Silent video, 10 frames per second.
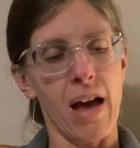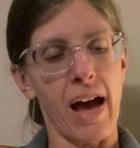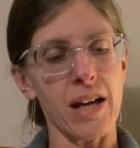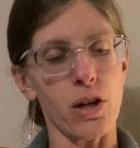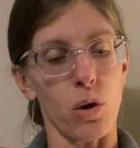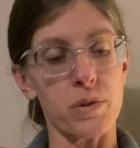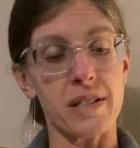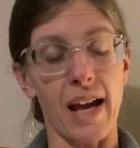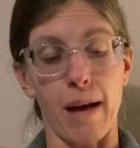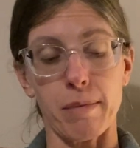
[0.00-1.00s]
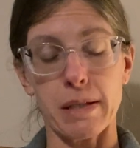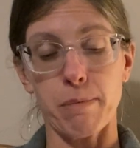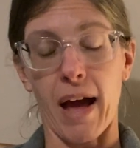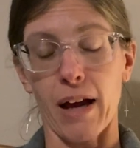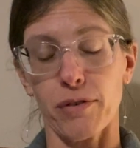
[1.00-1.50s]
I know Sam is
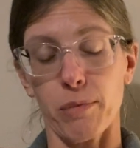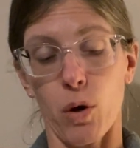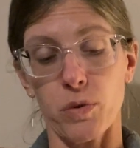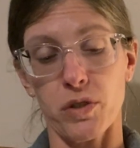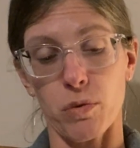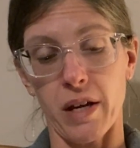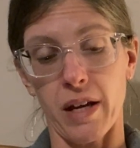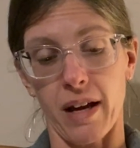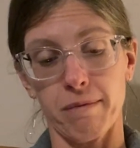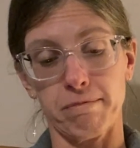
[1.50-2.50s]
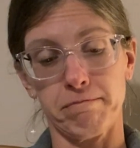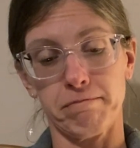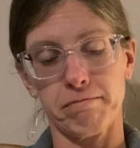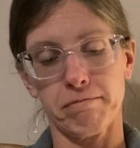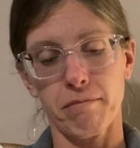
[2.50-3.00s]
back from Costa Rica.
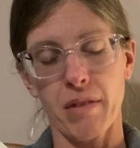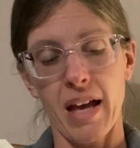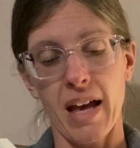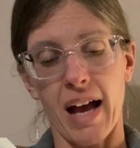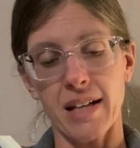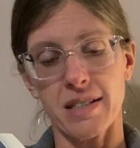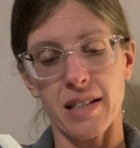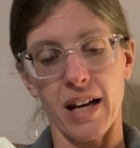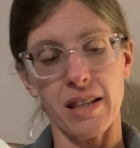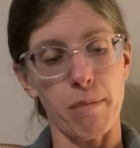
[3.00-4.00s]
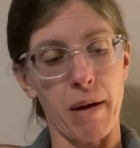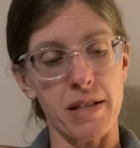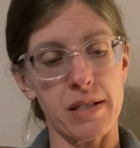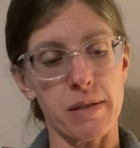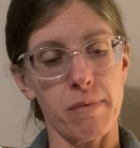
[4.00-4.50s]
I sit on the
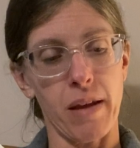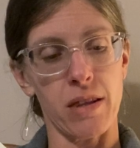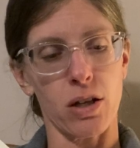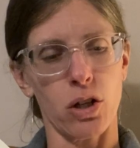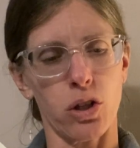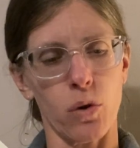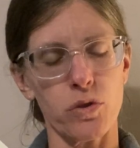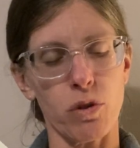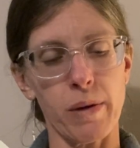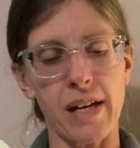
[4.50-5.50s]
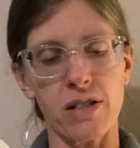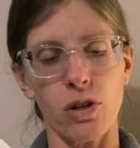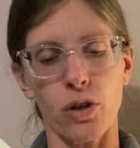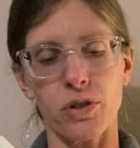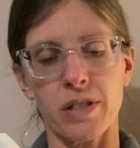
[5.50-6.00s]
bus, and the closer we get
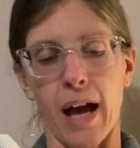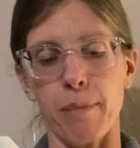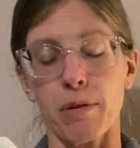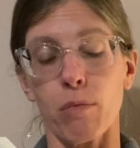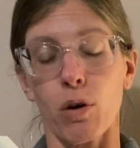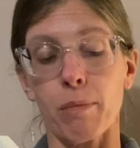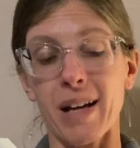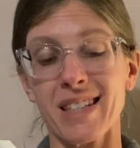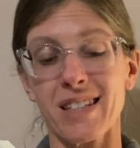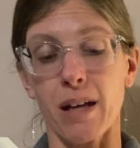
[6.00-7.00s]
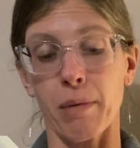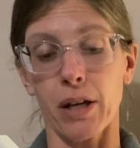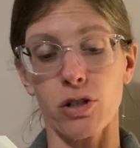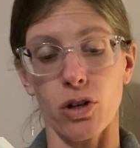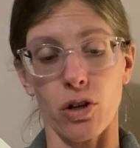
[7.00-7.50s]
to her stop, the more my
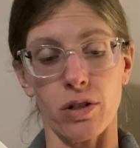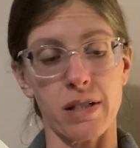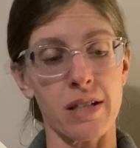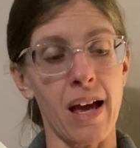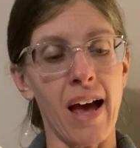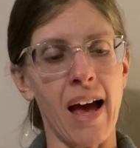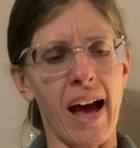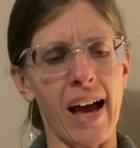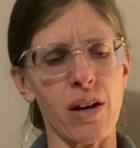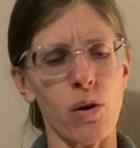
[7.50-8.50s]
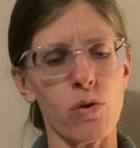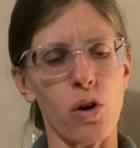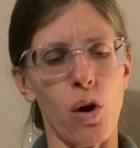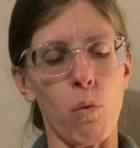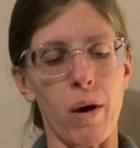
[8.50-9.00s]
stomach turns. I don't
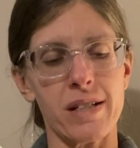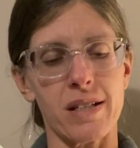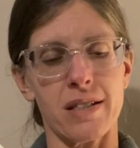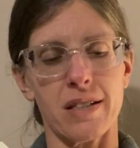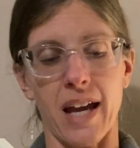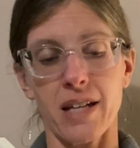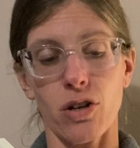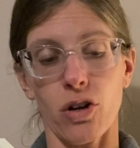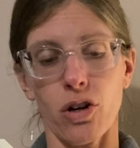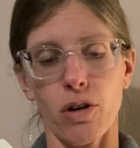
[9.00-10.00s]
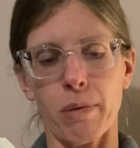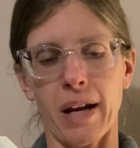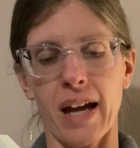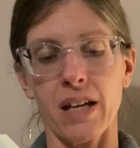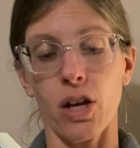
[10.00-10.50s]
know what to say to her, but
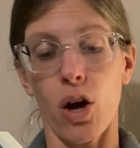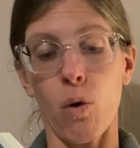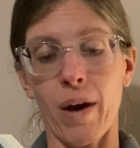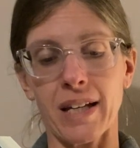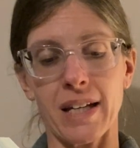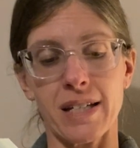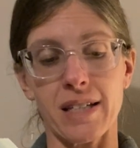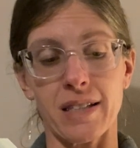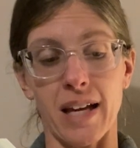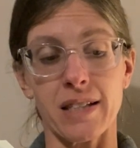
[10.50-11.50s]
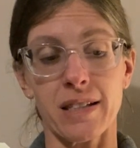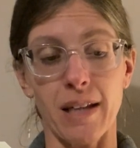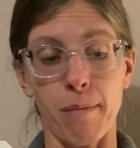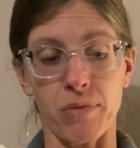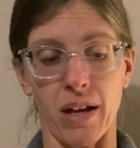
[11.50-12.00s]
I know I need to say
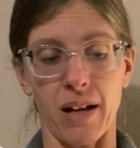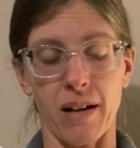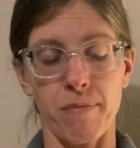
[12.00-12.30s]
something.